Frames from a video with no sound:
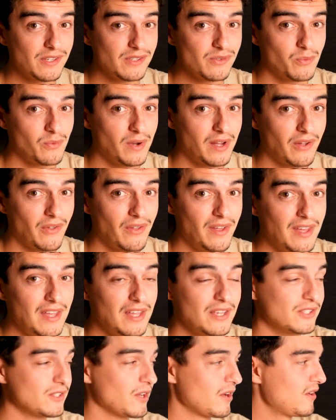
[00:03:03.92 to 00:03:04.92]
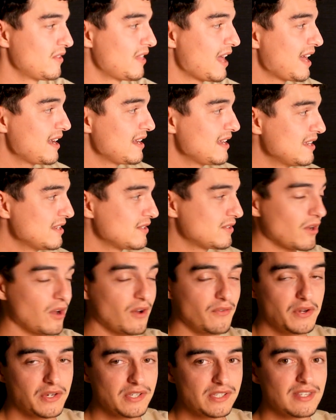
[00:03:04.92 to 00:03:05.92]
as well. So that is
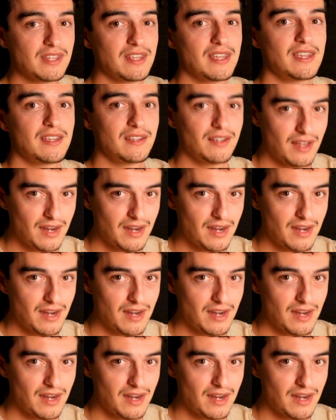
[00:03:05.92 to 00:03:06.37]
obviously